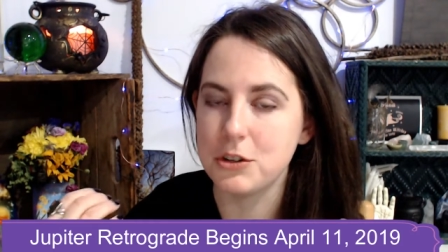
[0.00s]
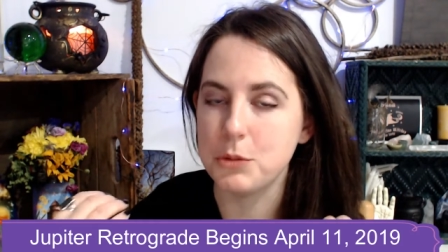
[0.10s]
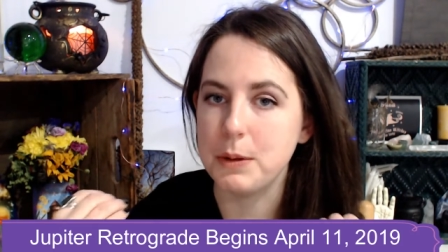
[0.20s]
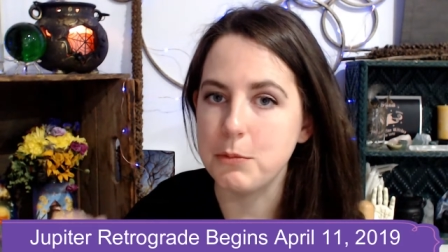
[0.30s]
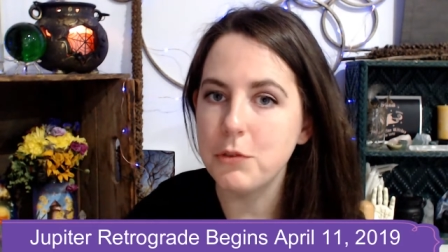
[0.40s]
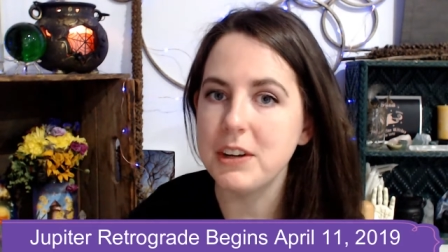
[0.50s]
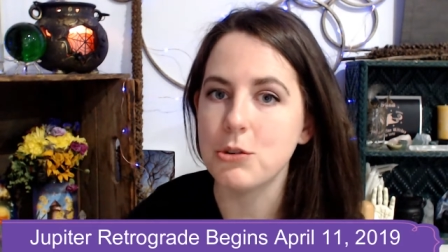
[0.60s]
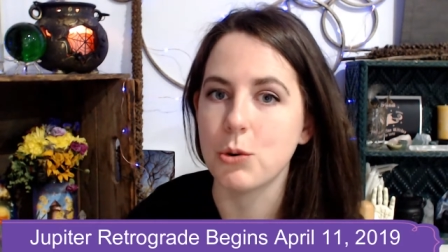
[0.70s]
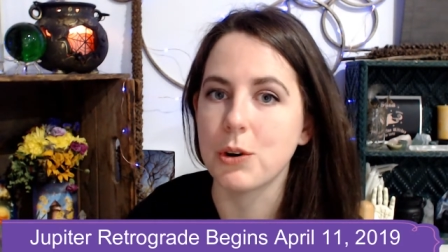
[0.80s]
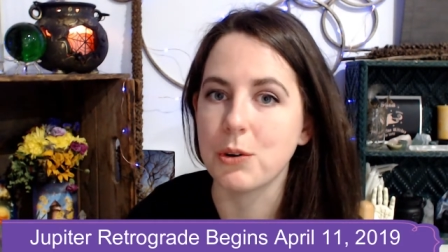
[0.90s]
to be moving
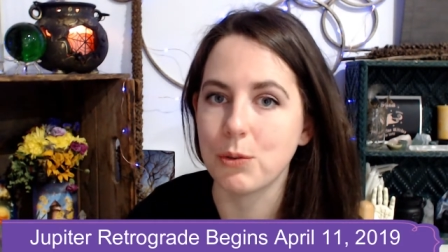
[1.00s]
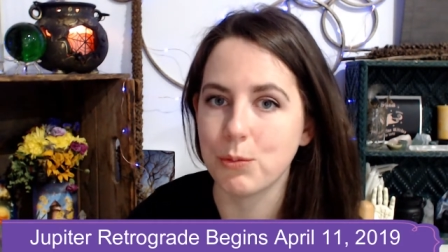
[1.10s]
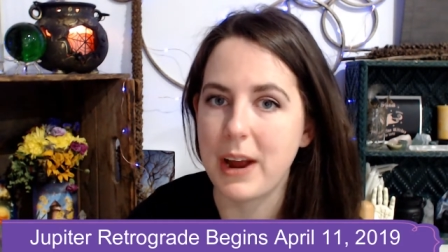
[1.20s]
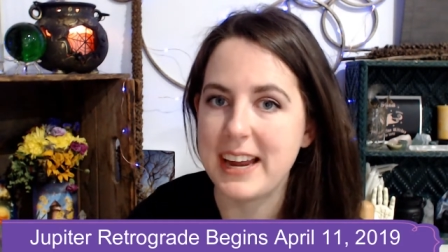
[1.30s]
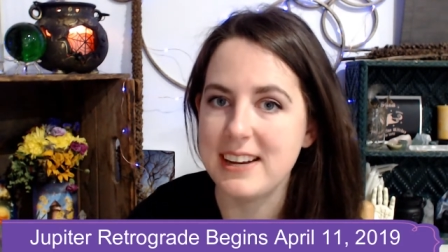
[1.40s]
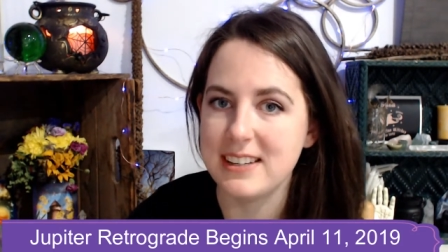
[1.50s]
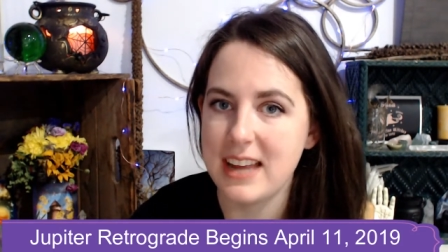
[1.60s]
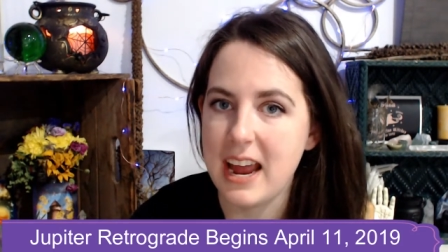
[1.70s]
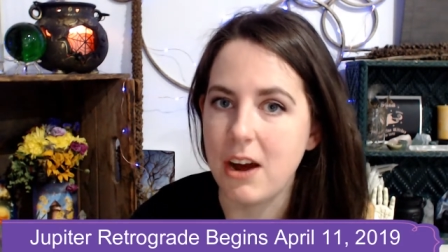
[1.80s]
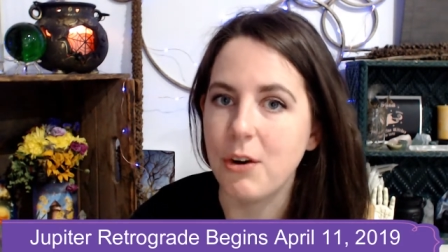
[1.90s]
toward right
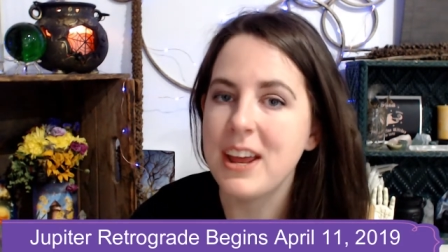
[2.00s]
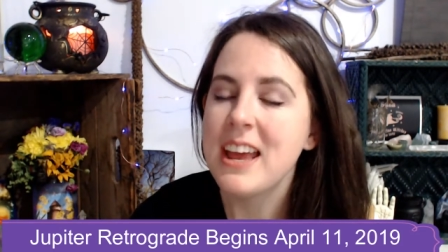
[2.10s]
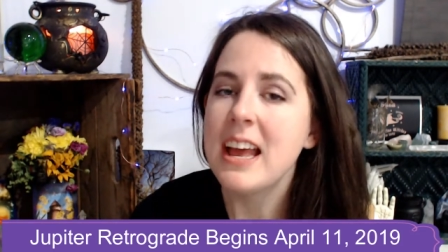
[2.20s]
now.